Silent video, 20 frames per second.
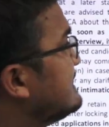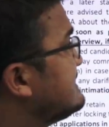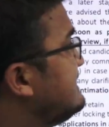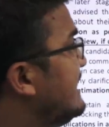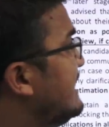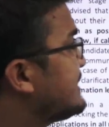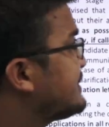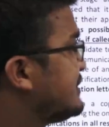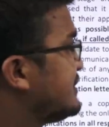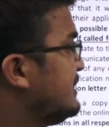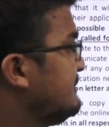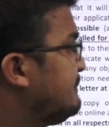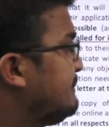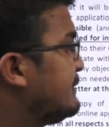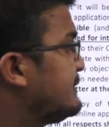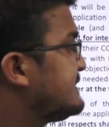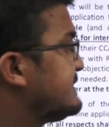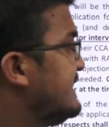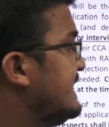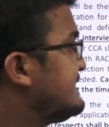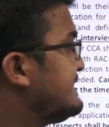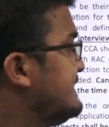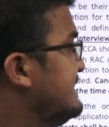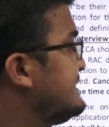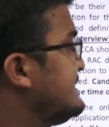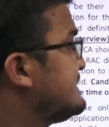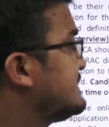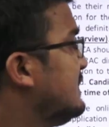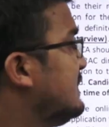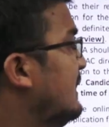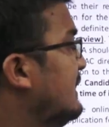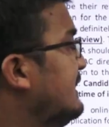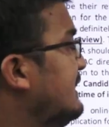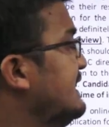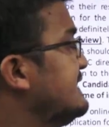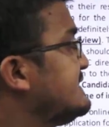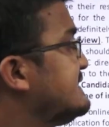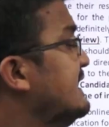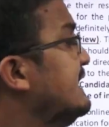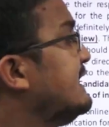selection process is
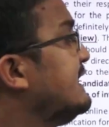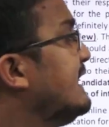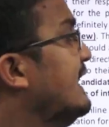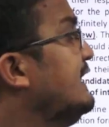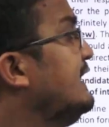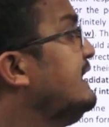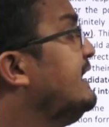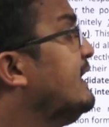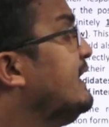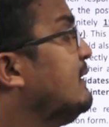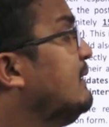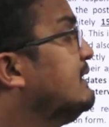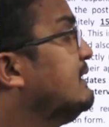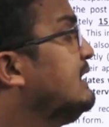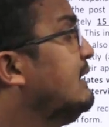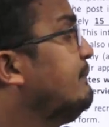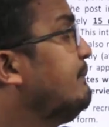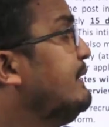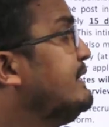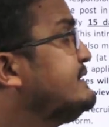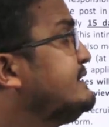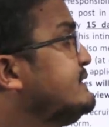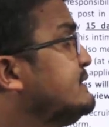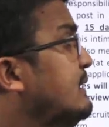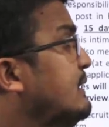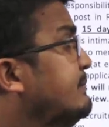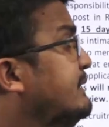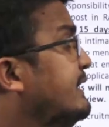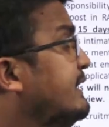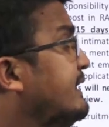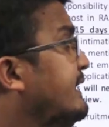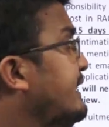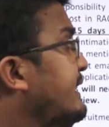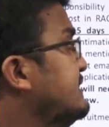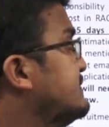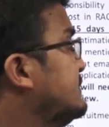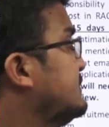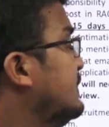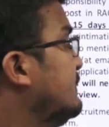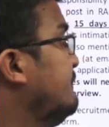shortlisted candidate on the basis of the
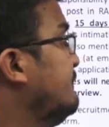gate score